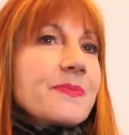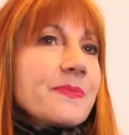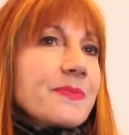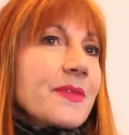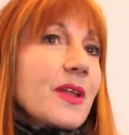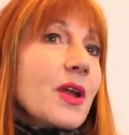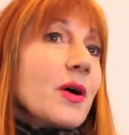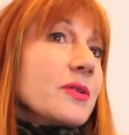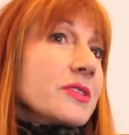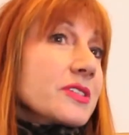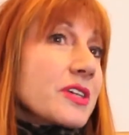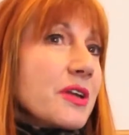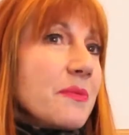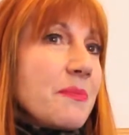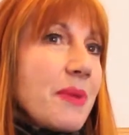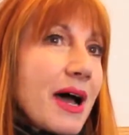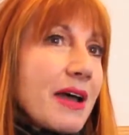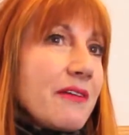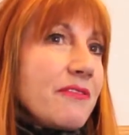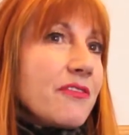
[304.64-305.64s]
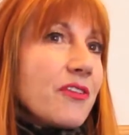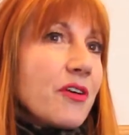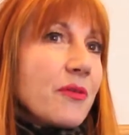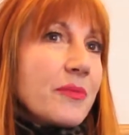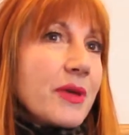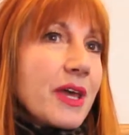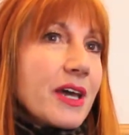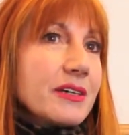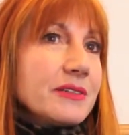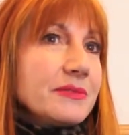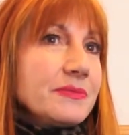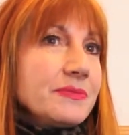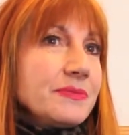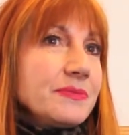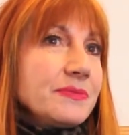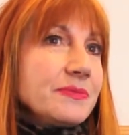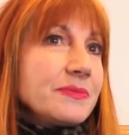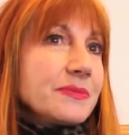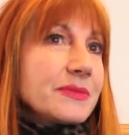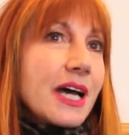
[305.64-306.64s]
they're always going to buy from you.
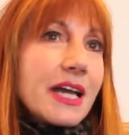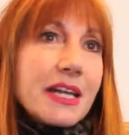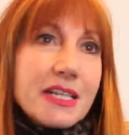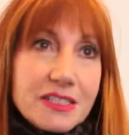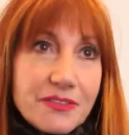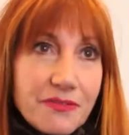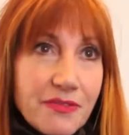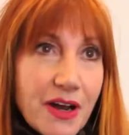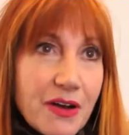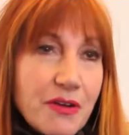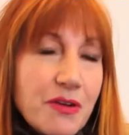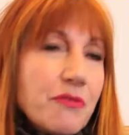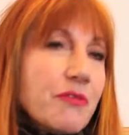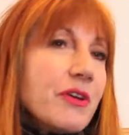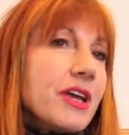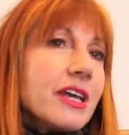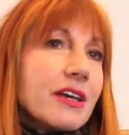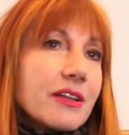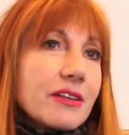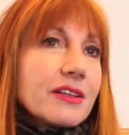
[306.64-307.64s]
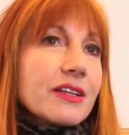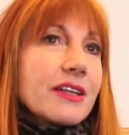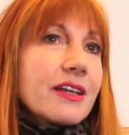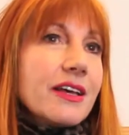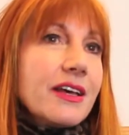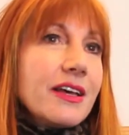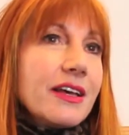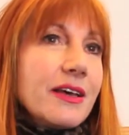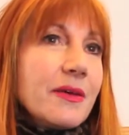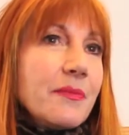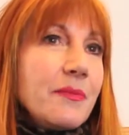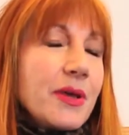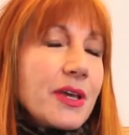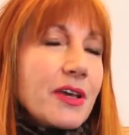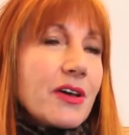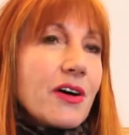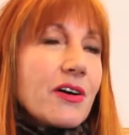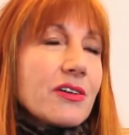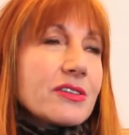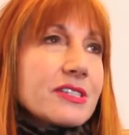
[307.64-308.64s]
And it's very real.
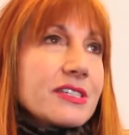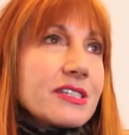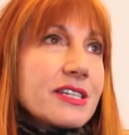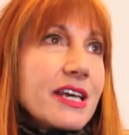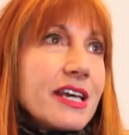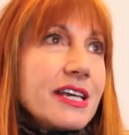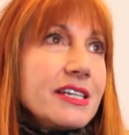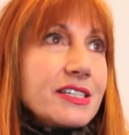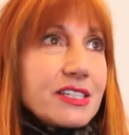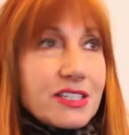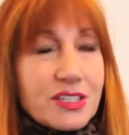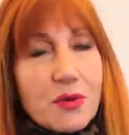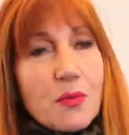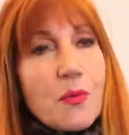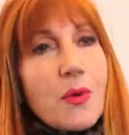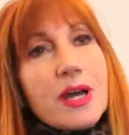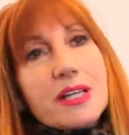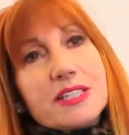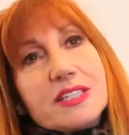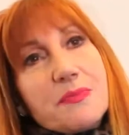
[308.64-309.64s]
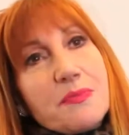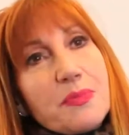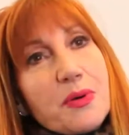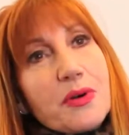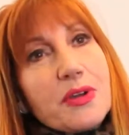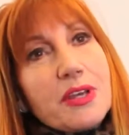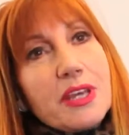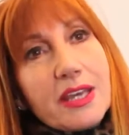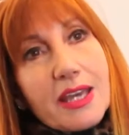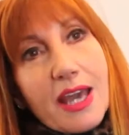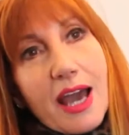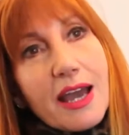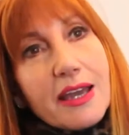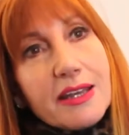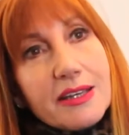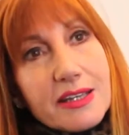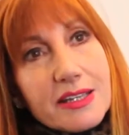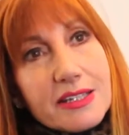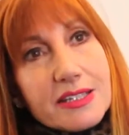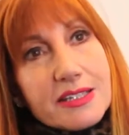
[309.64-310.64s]
because it's somewhere to put your
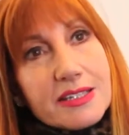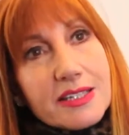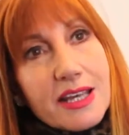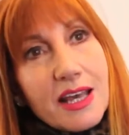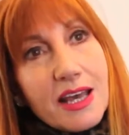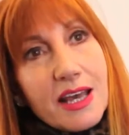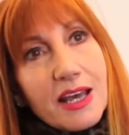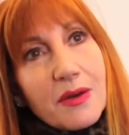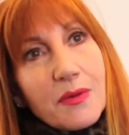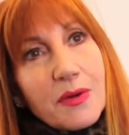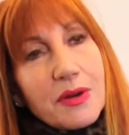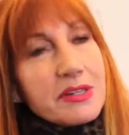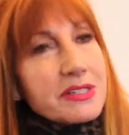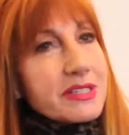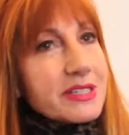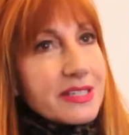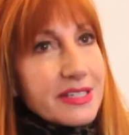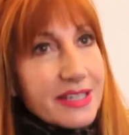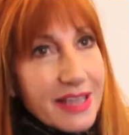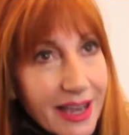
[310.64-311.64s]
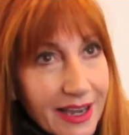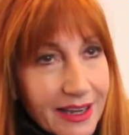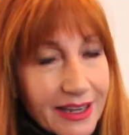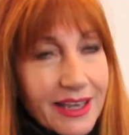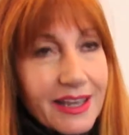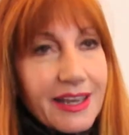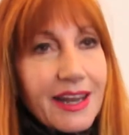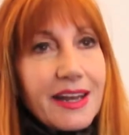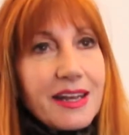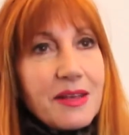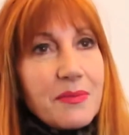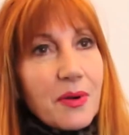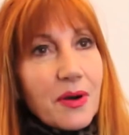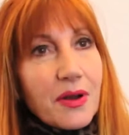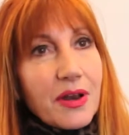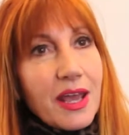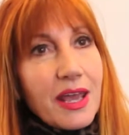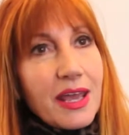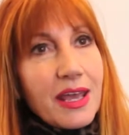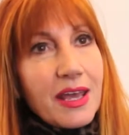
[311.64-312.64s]
kindness. We're not skanking
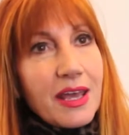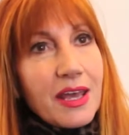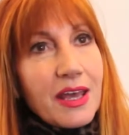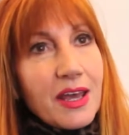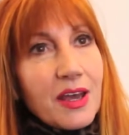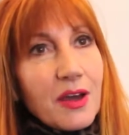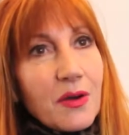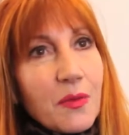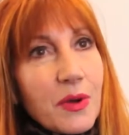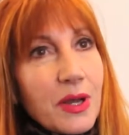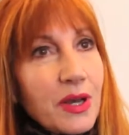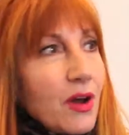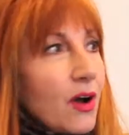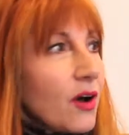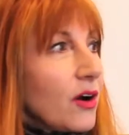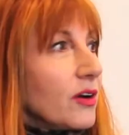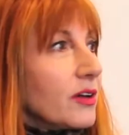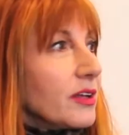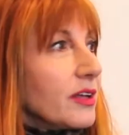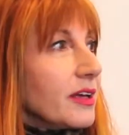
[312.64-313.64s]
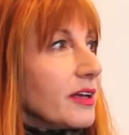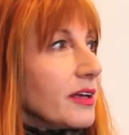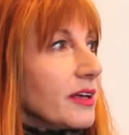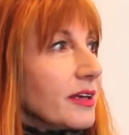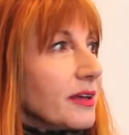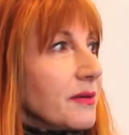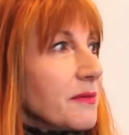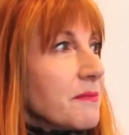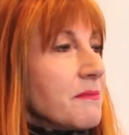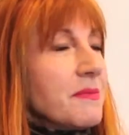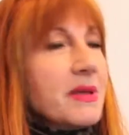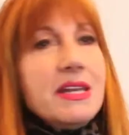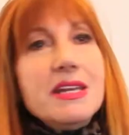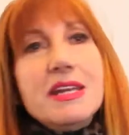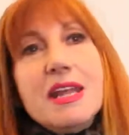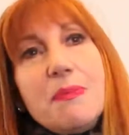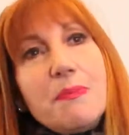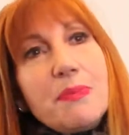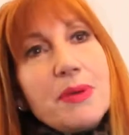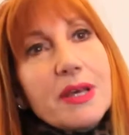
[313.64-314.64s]
anybody. We're not
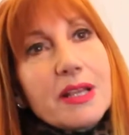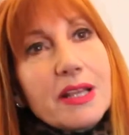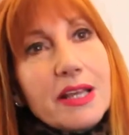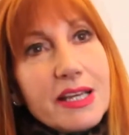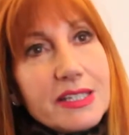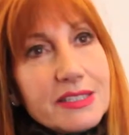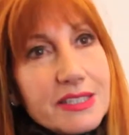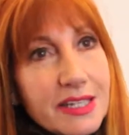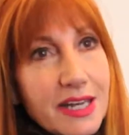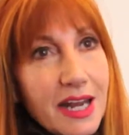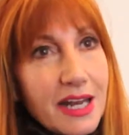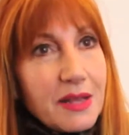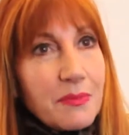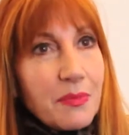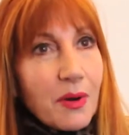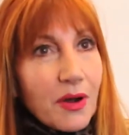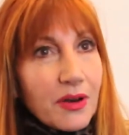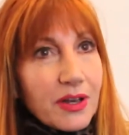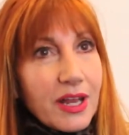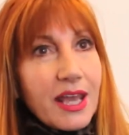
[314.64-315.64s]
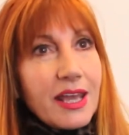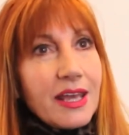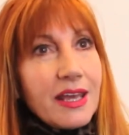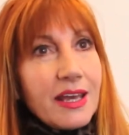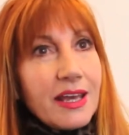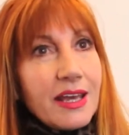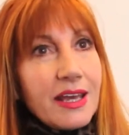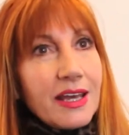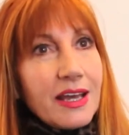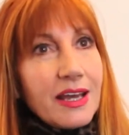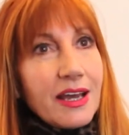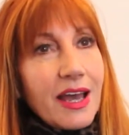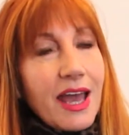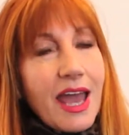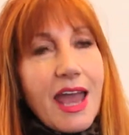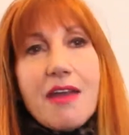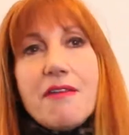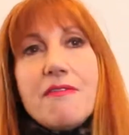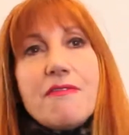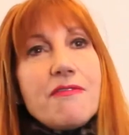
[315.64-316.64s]
manipulating anybody.
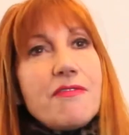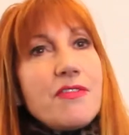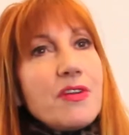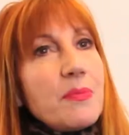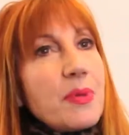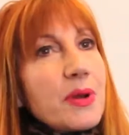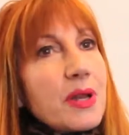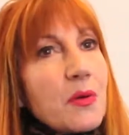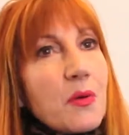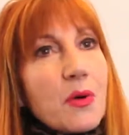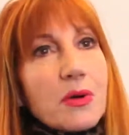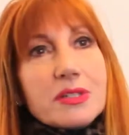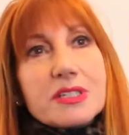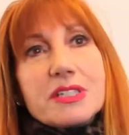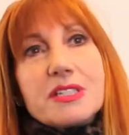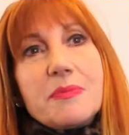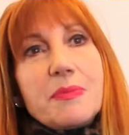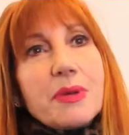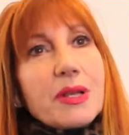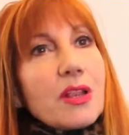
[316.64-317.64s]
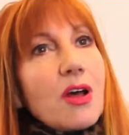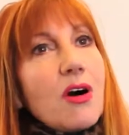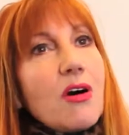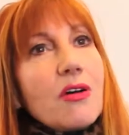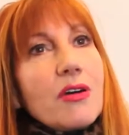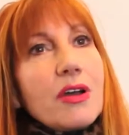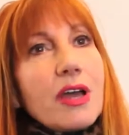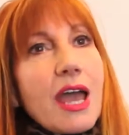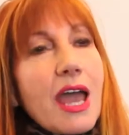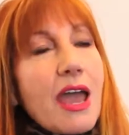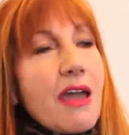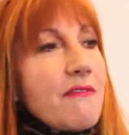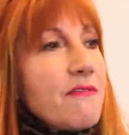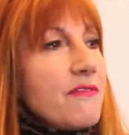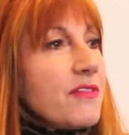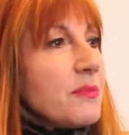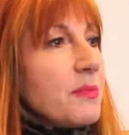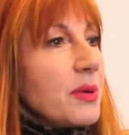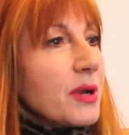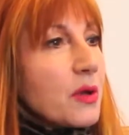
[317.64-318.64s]
Everybody wants to belong.
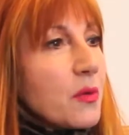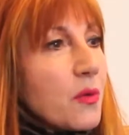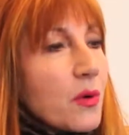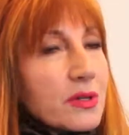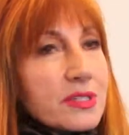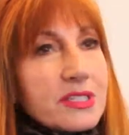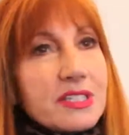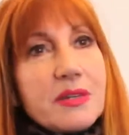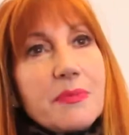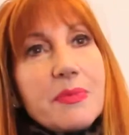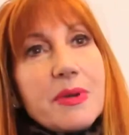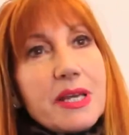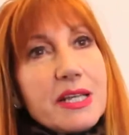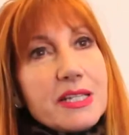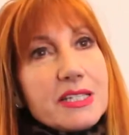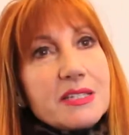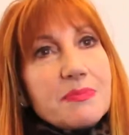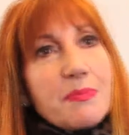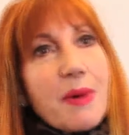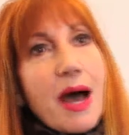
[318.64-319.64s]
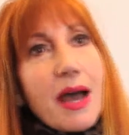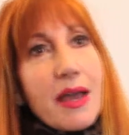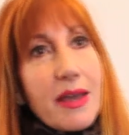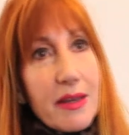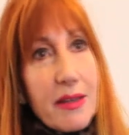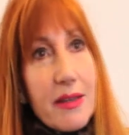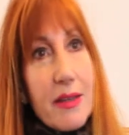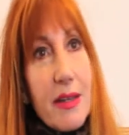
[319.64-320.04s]
Everybody wants to be inspired.